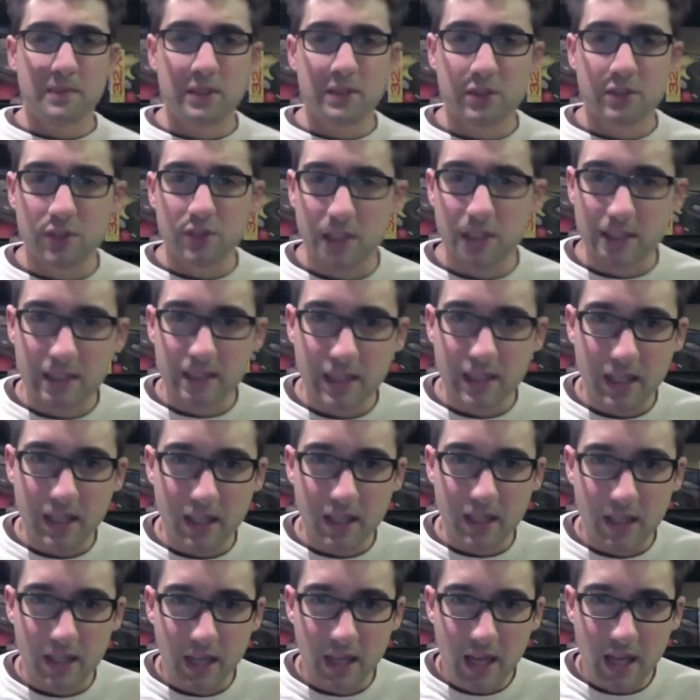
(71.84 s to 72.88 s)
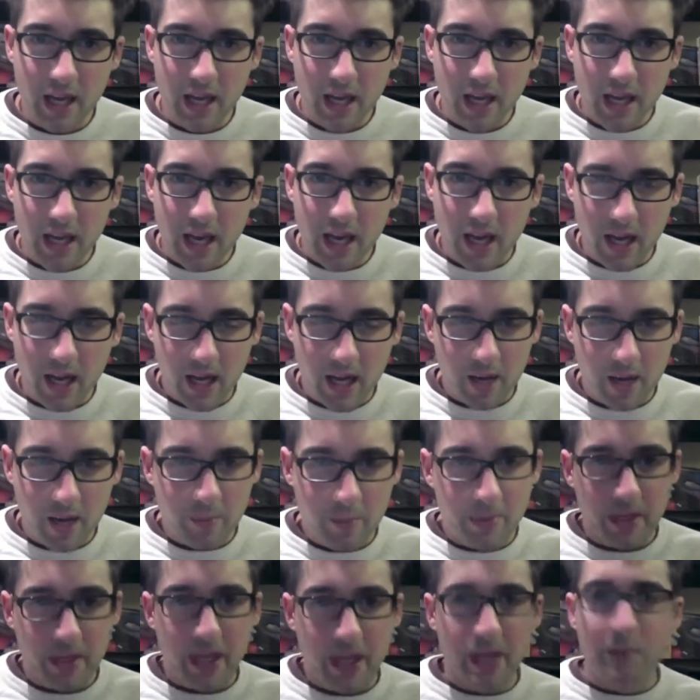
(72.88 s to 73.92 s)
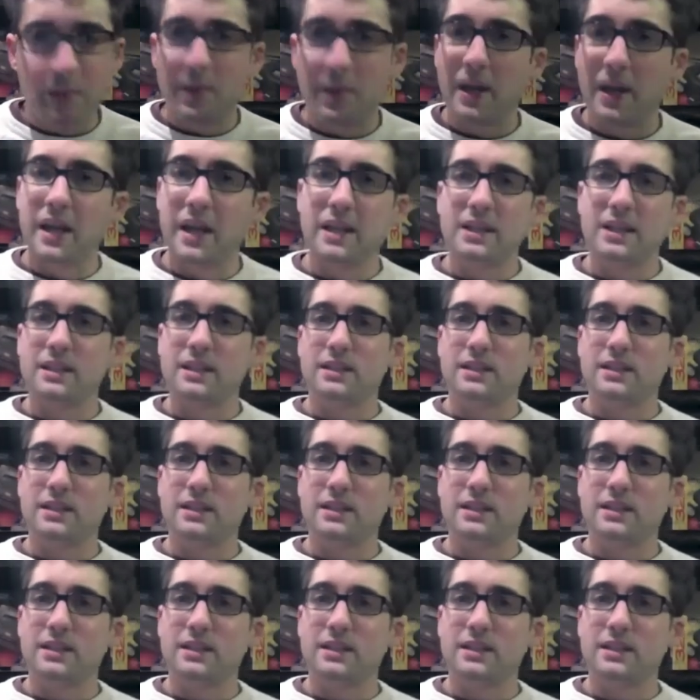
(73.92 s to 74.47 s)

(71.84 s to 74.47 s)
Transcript: Mr. Jetson there. But anyway,